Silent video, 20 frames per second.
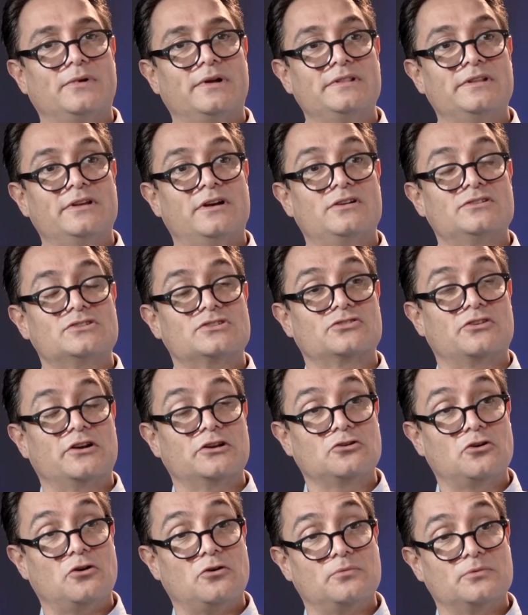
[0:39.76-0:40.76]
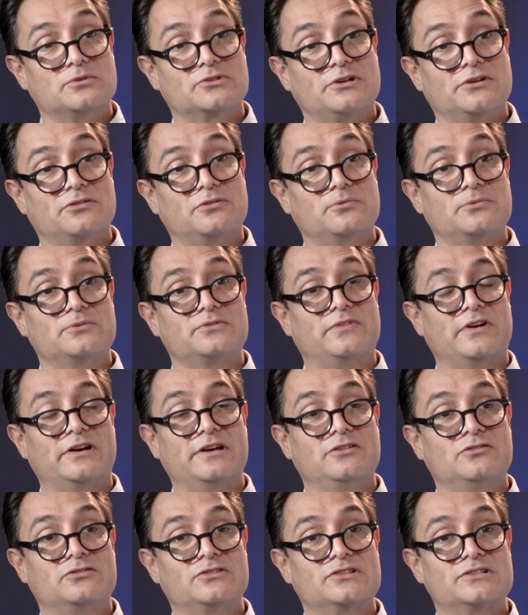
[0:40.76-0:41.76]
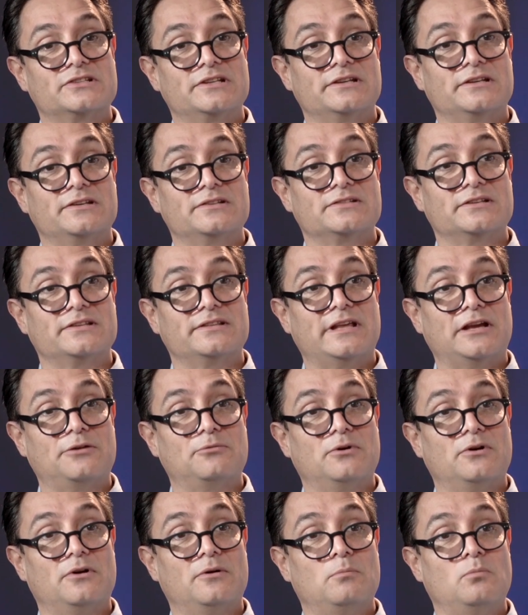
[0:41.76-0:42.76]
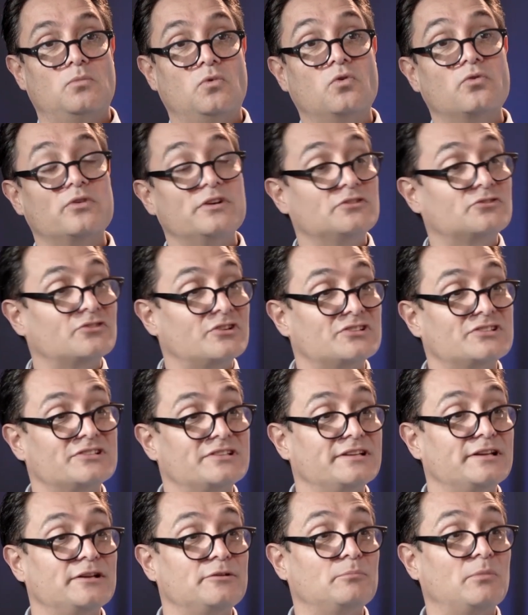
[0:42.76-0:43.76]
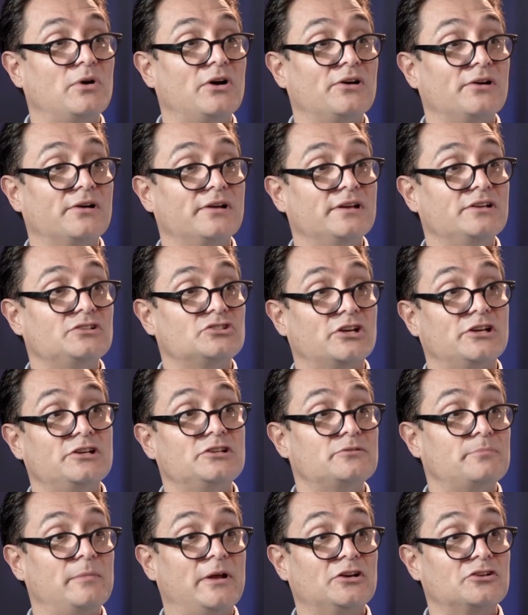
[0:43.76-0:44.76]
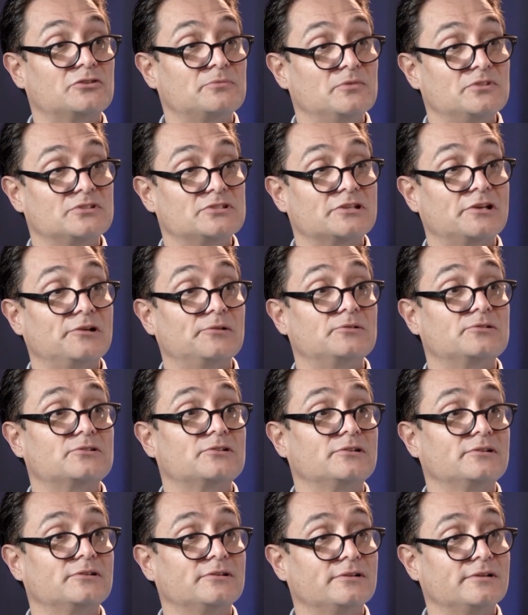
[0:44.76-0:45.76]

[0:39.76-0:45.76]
And the answer I got, which I thought was very interesting, is that they were more interested in my change management skills.